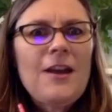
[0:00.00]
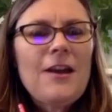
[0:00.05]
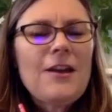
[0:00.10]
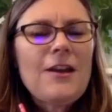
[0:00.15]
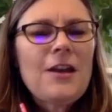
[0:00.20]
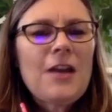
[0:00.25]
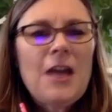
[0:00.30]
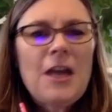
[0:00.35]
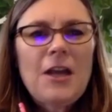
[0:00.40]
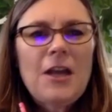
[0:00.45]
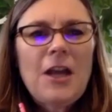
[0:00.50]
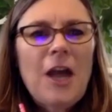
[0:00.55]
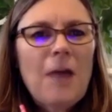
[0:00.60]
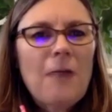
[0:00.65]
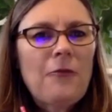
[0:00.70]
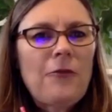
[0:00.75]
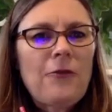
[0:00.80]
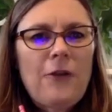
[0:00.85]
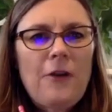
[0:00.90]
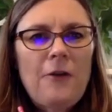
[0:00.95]
can
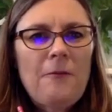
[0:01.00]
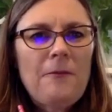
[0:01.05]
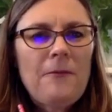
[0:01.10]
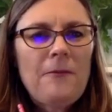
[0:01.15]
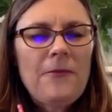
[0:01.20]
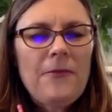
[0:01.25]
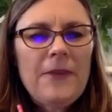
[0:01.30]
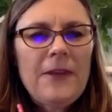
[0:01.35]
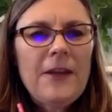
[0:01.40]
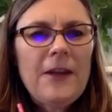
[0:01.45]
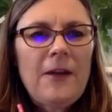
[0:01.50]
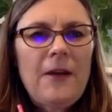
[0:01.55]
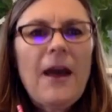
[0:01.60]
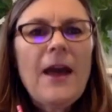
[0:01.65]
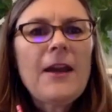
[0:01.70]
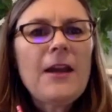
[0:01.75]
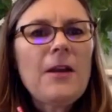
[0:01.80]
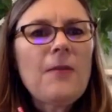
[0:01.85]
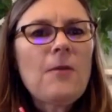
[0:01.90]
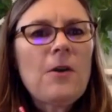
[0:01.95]
come from, you know,
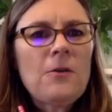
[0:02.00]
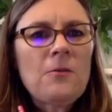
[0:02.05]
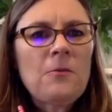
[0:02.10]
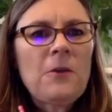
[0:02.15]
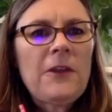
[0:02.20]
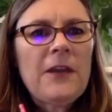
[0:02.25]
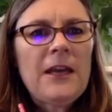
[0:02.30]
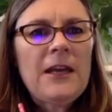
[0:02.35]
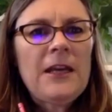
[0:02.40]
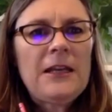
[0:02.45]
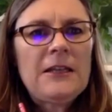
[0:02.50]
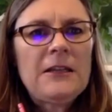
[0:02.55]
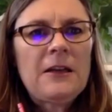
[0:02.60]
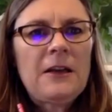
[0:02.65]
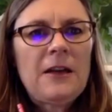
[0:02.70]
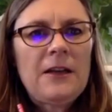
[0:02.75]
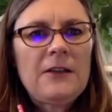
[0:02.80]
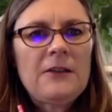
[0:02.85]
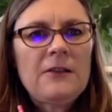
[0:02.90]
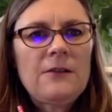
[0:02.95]
anyone with any
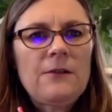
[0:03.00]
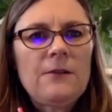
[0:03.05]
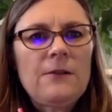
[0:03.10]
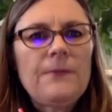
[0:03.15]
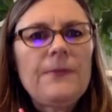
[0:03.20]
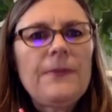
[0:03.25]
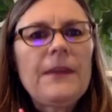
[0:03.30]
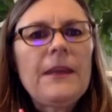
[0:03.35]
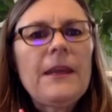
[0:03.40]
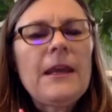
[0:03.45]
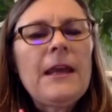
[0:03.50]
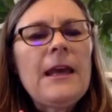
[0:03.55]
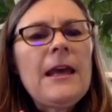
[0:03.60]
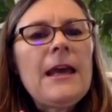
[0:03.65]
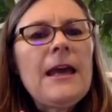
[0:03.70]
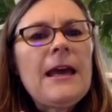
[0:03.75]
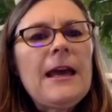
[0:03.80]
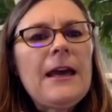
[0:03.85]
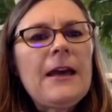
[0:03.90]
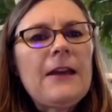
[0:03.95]
title.
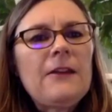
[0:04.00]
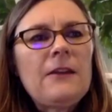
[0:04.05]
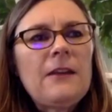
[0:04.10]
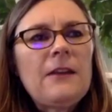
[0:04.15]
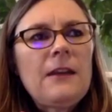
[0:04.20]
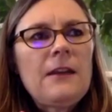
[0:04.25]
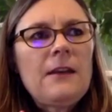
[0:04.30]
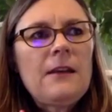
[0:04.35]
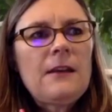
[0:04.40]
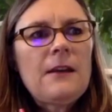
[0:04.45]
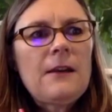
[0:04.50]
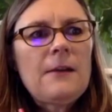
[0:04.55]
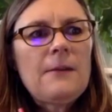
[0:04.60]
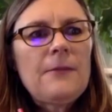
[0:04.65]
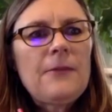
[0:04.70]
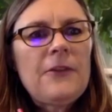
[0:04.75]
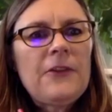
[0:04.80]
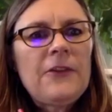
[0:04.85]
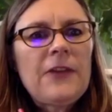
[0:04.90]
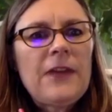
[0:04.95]
And
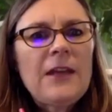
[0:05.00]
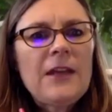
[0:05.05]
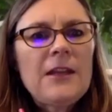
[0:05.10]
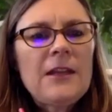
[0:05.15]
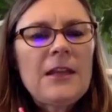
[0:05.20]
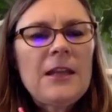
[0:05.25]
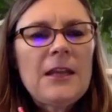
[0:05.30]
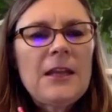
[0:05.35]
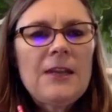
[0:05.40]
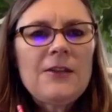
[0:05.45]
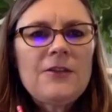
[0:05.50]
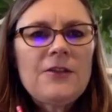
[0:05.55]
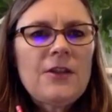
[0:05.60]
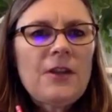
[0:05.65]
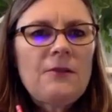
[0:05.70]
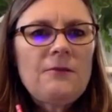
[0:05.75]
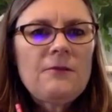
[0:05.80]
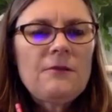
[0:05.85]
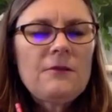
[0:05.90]
the second thing is don't